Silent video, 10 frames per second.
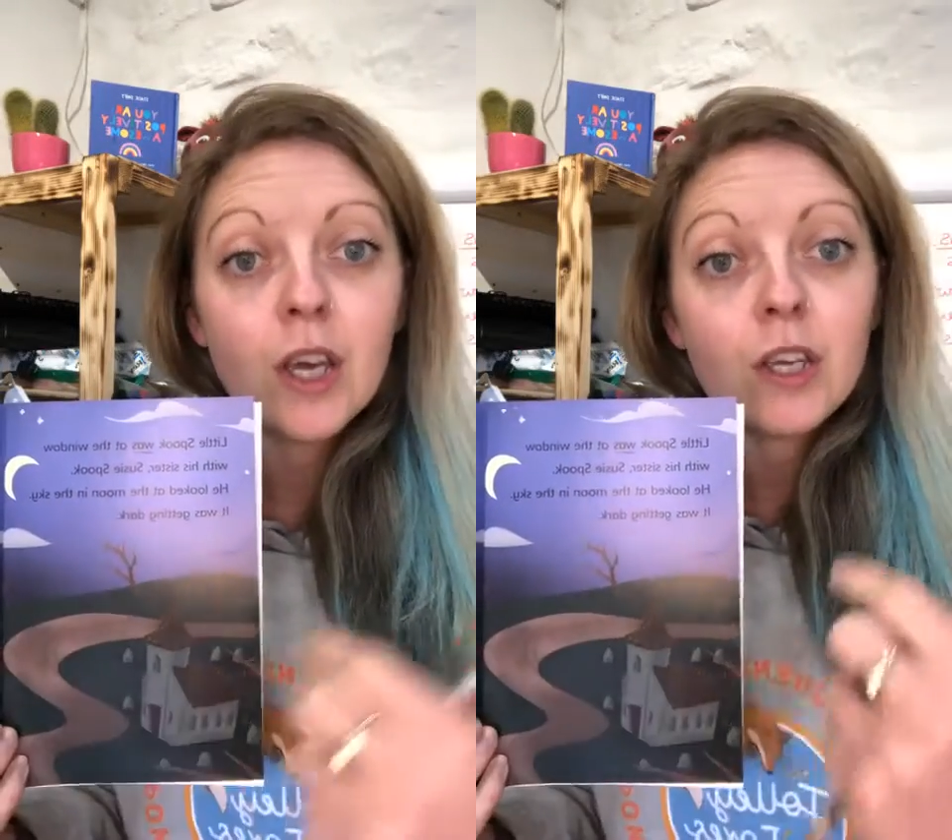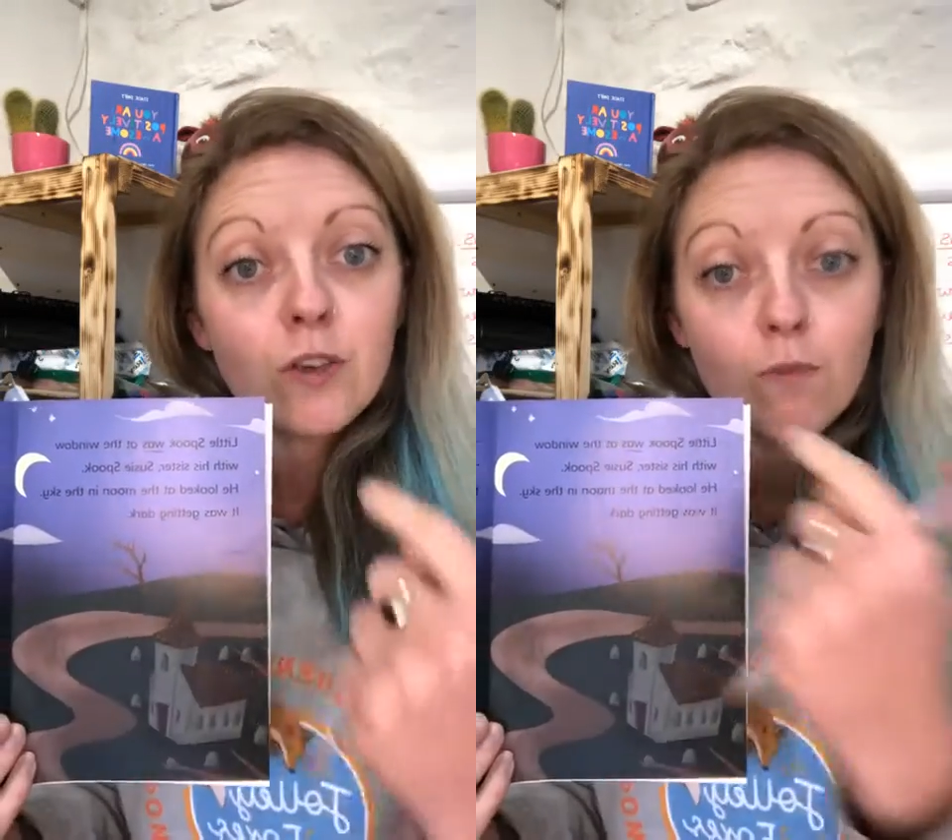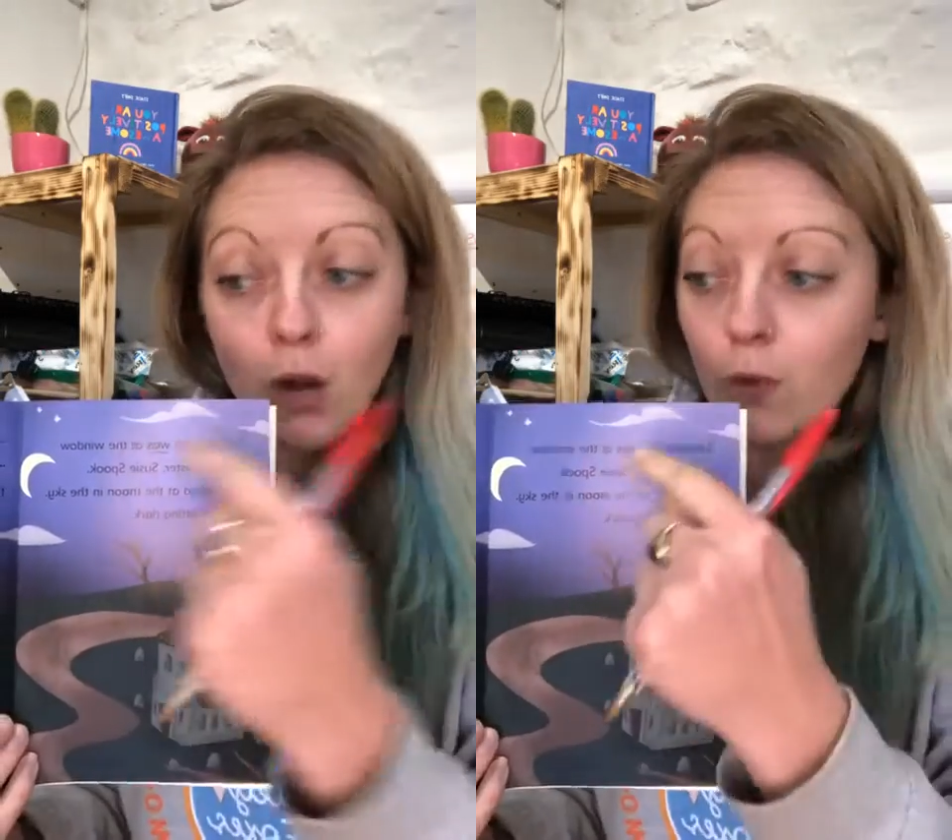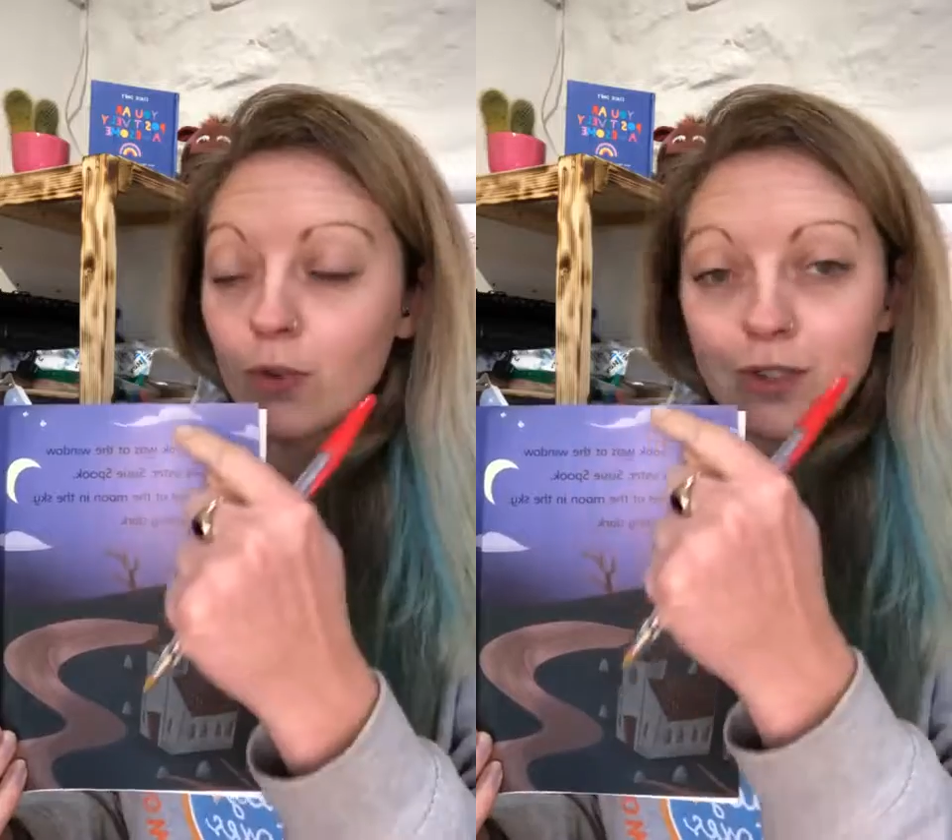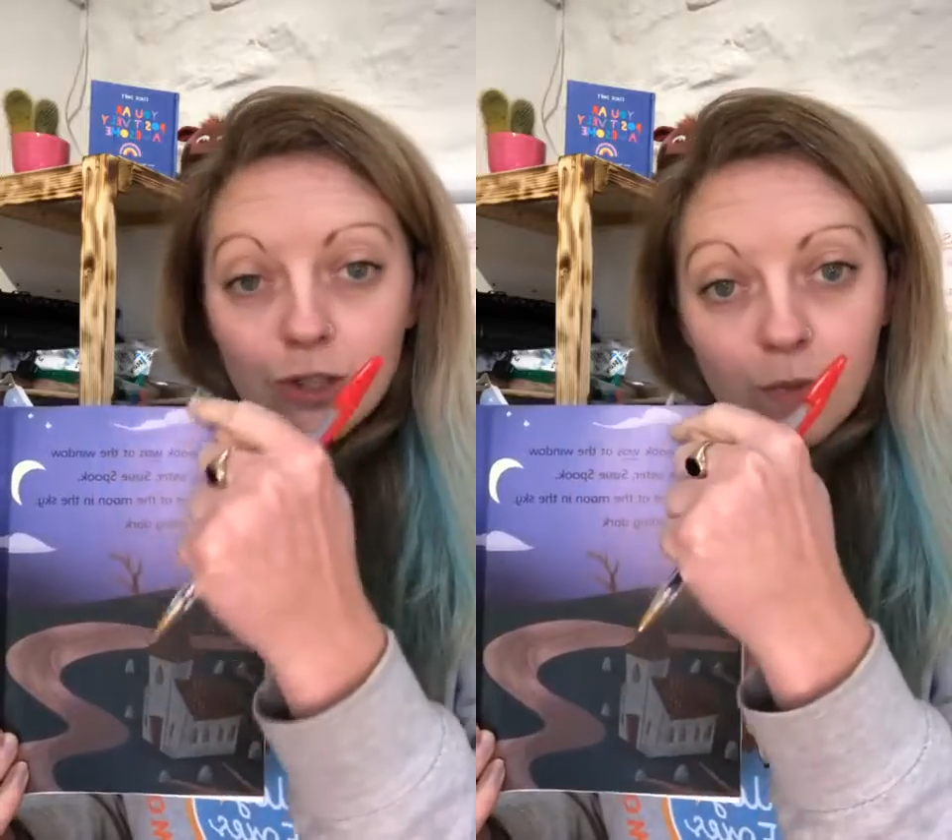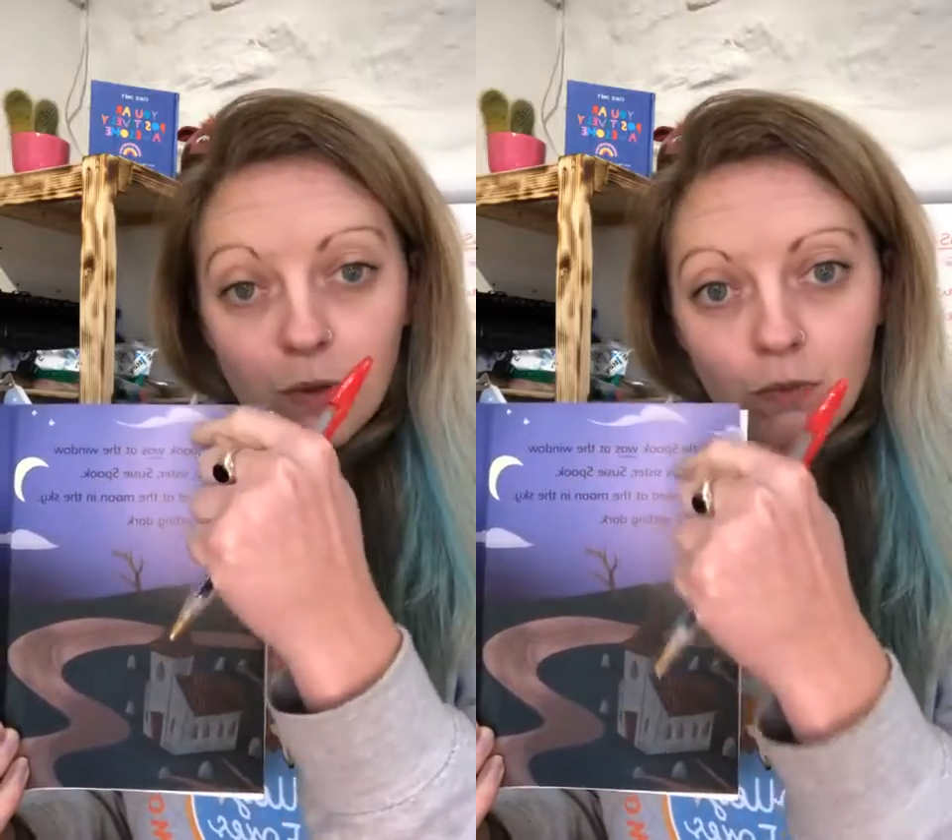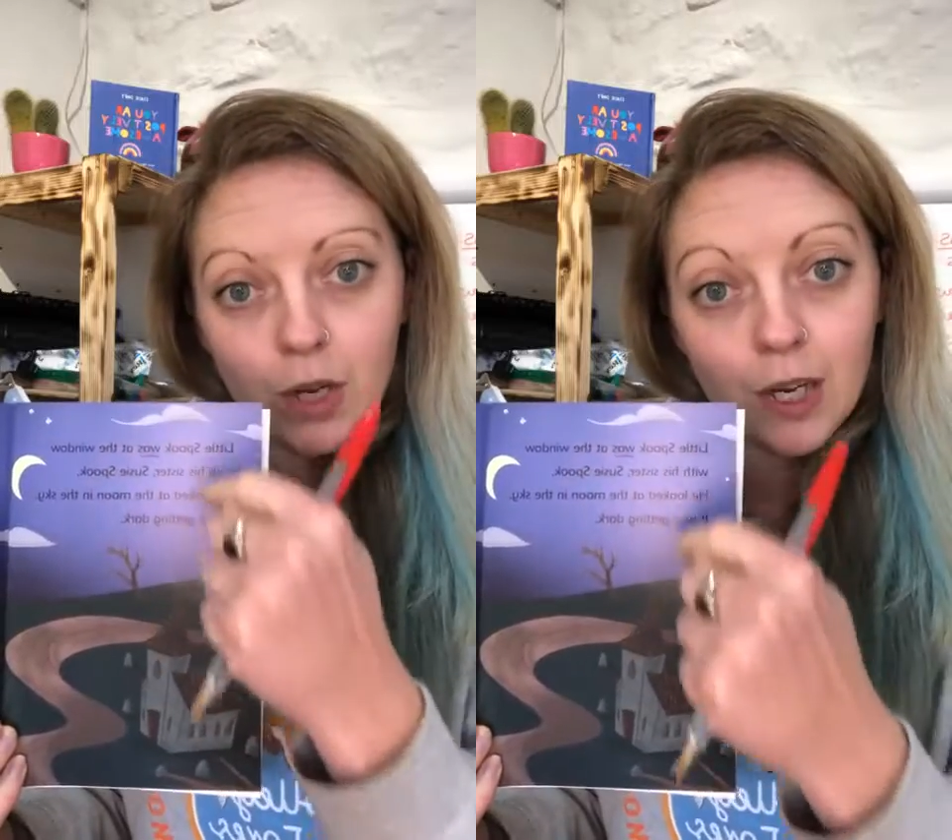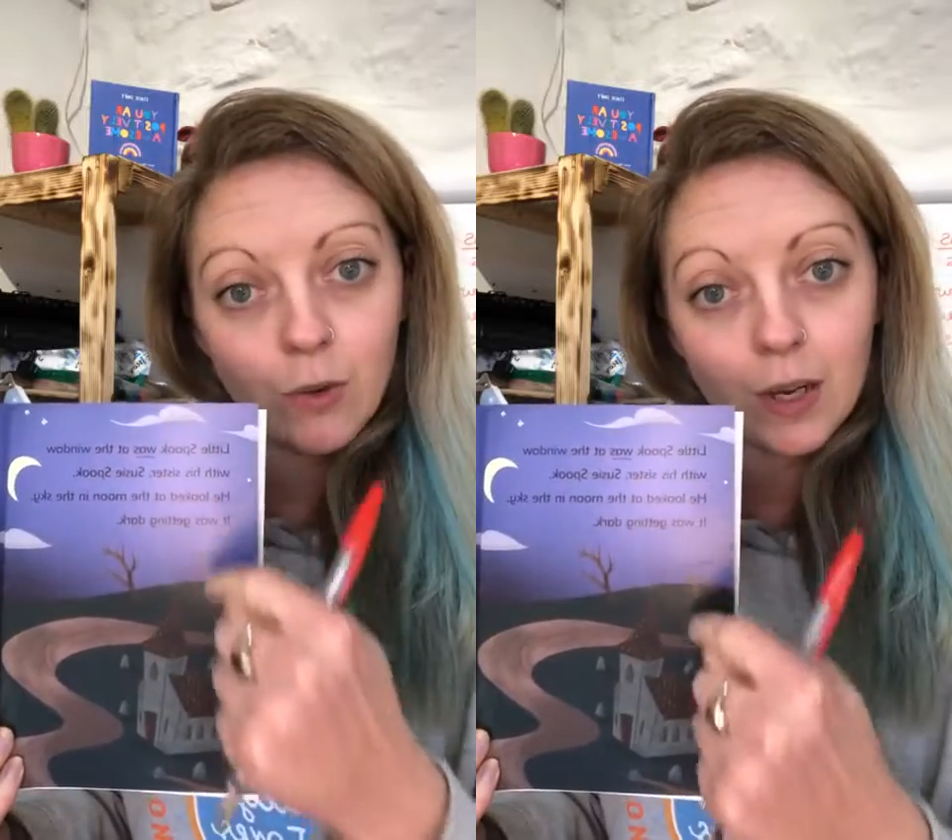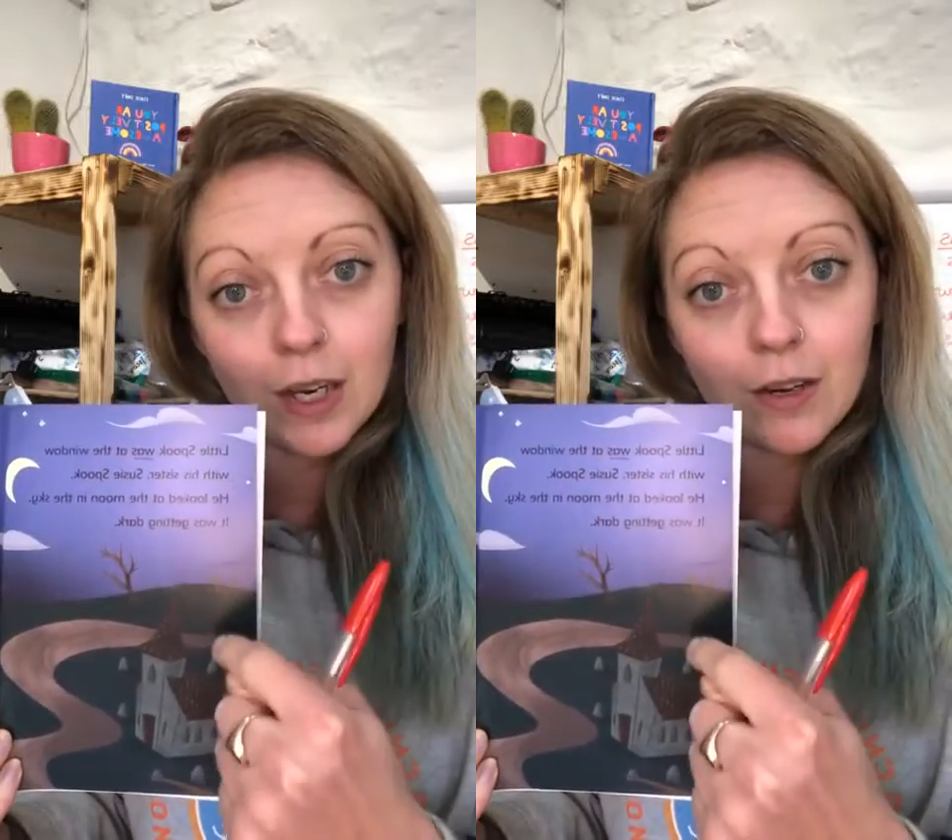You might want to just be really quickly